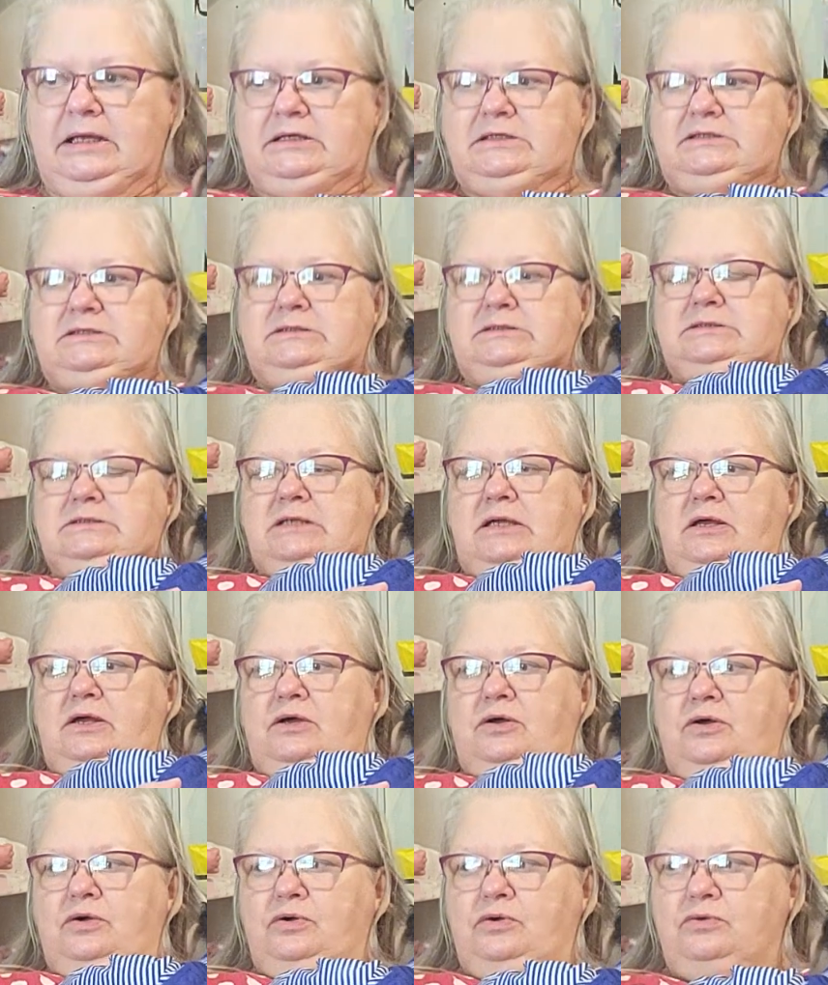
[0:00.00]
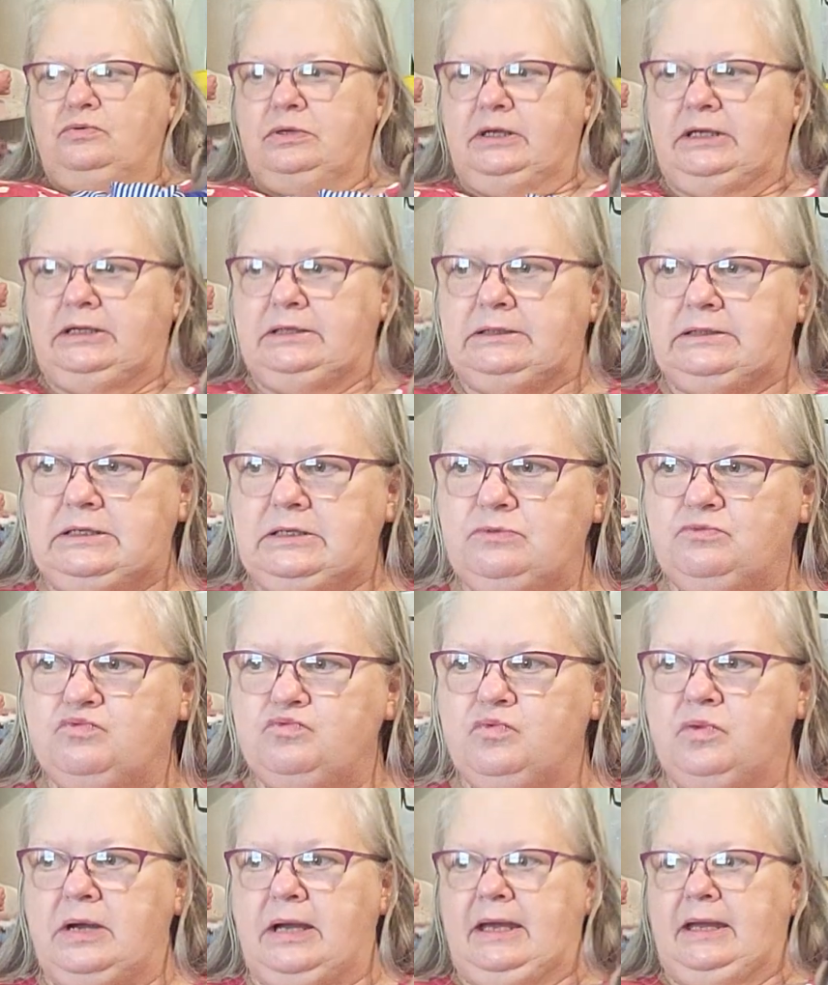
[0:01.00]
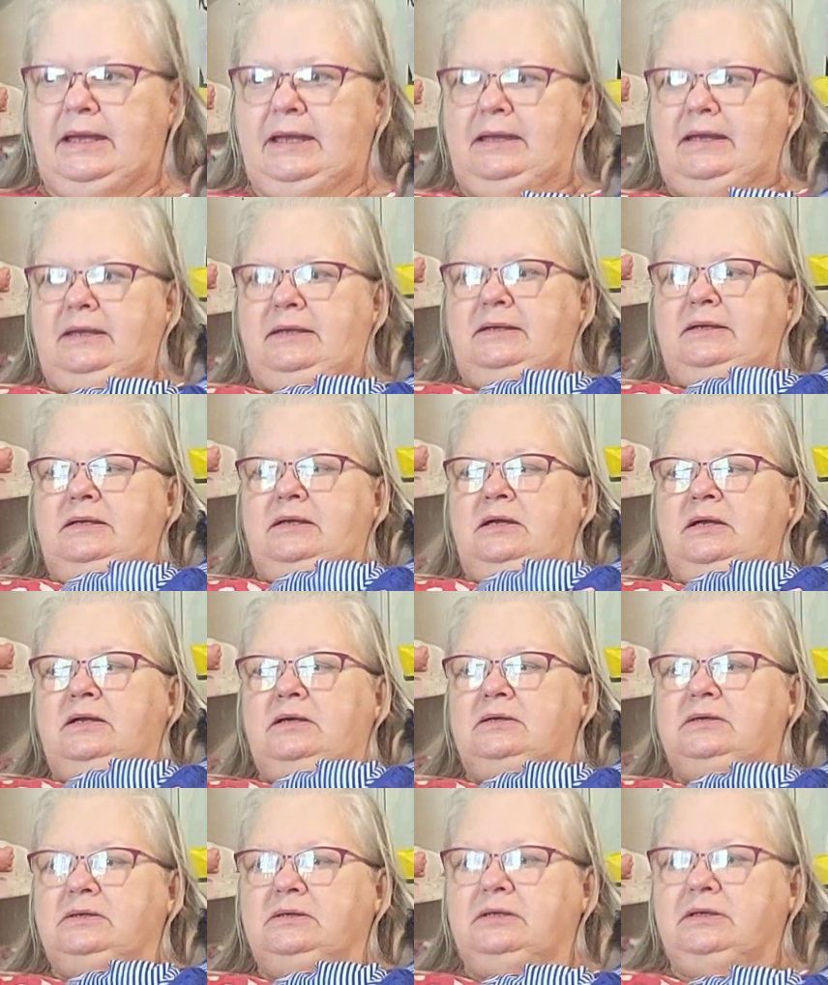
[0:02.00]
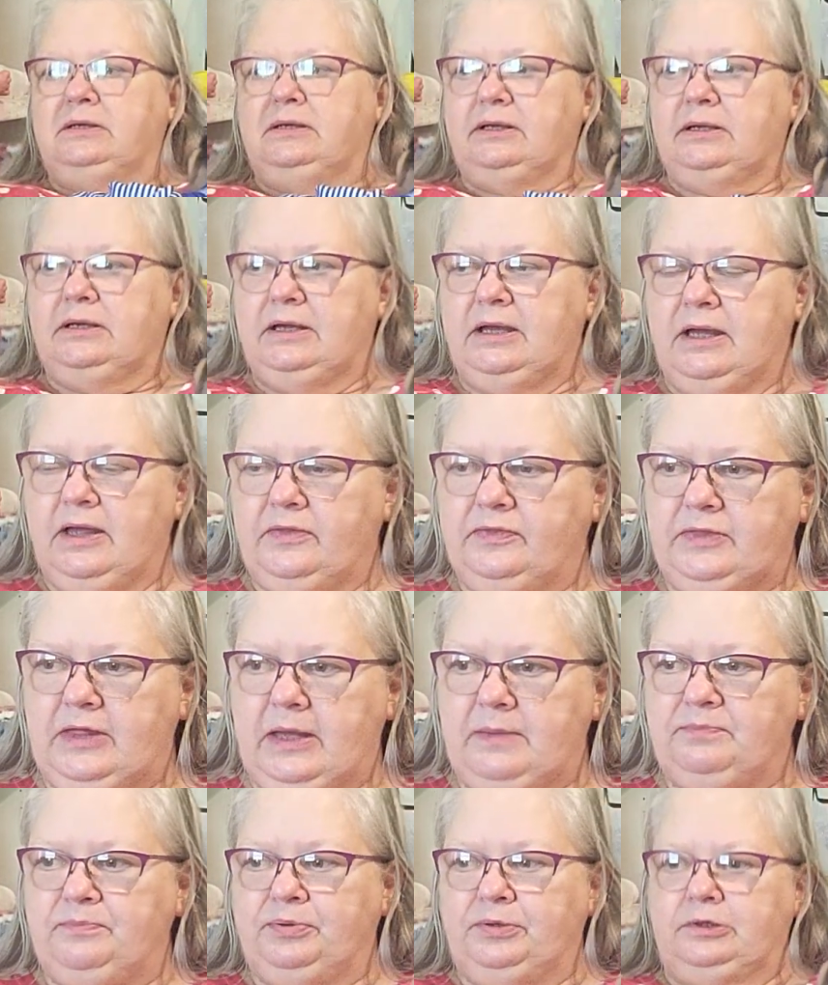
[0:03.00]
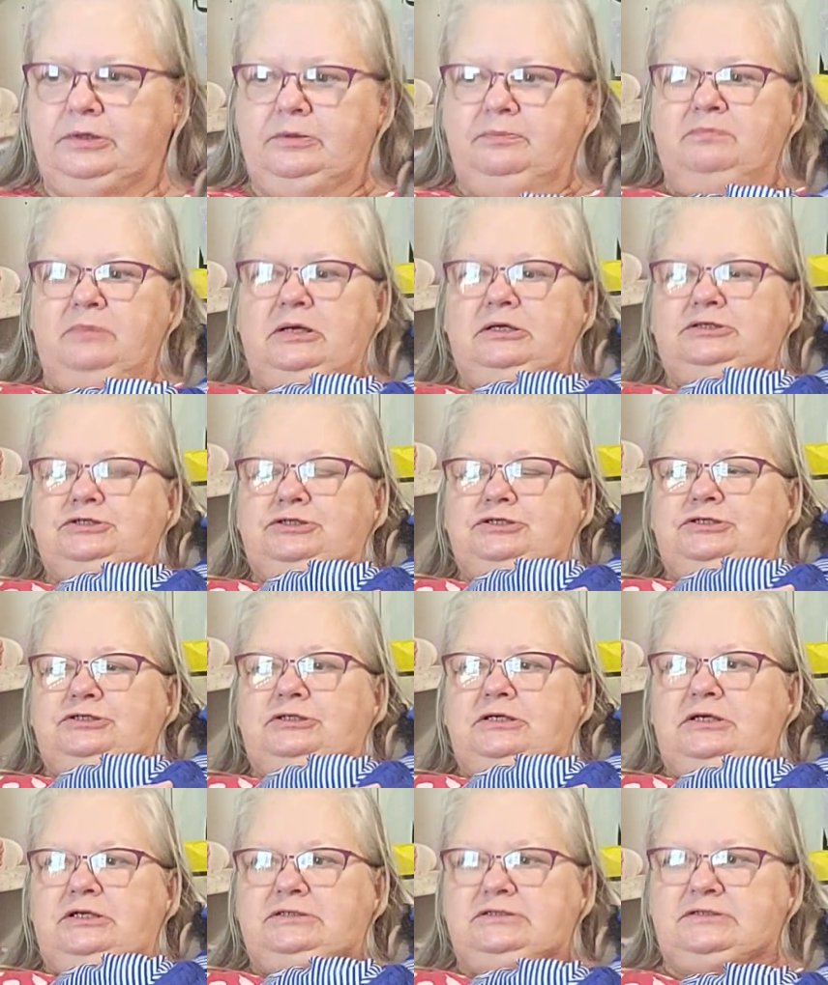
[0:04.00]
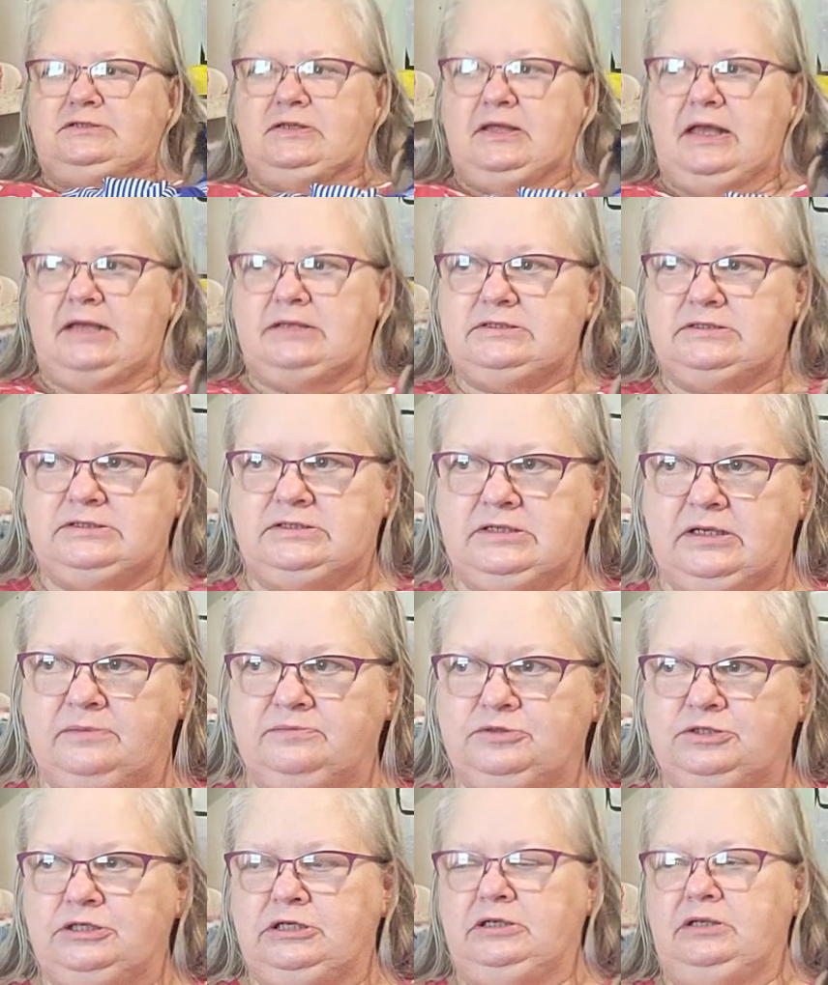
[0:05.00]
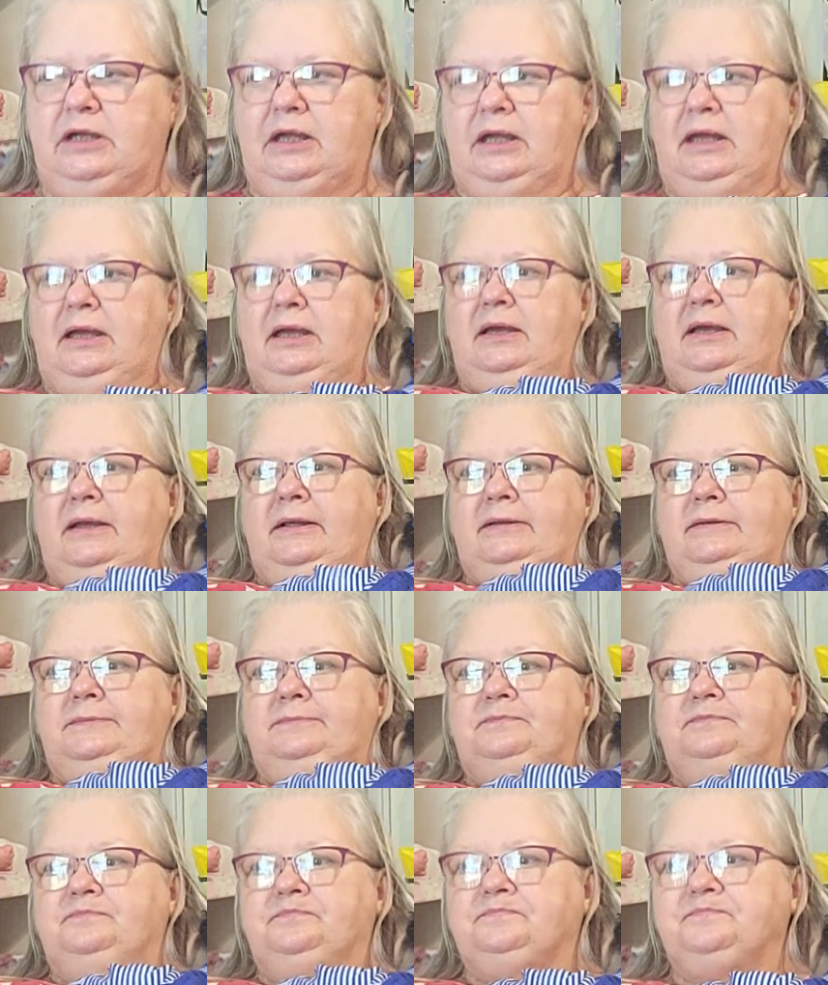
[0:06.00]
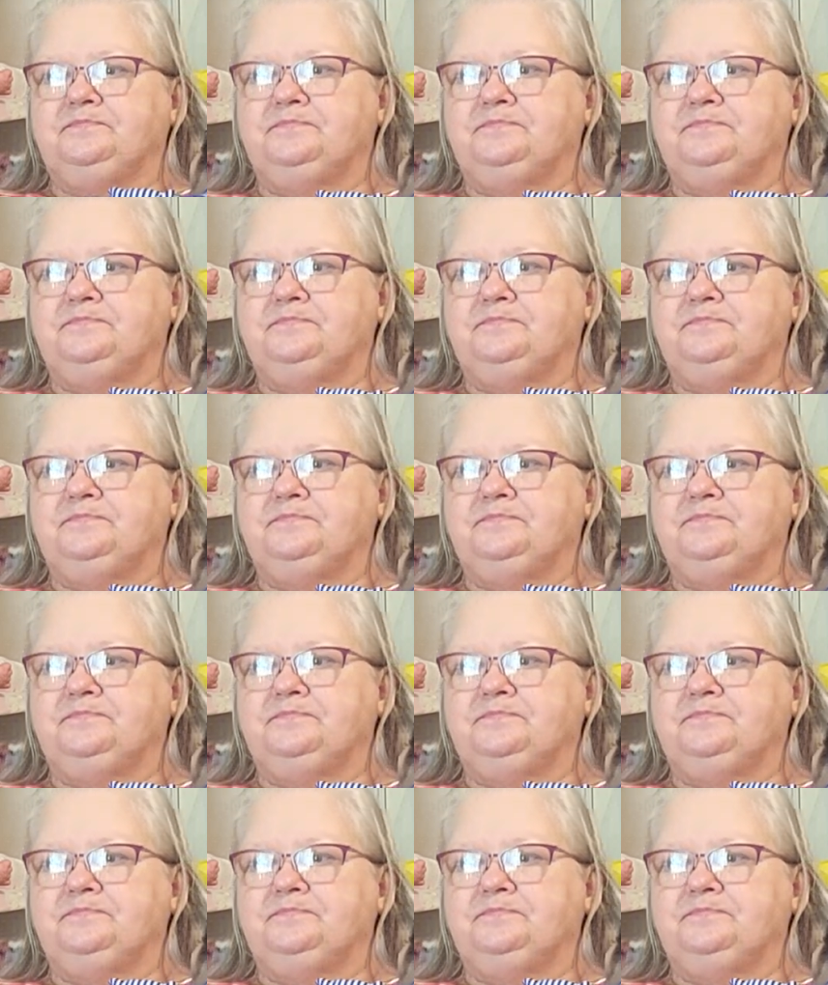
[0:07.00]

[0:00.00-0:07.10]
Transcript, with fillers: So, anyway, that pretty much does that subject and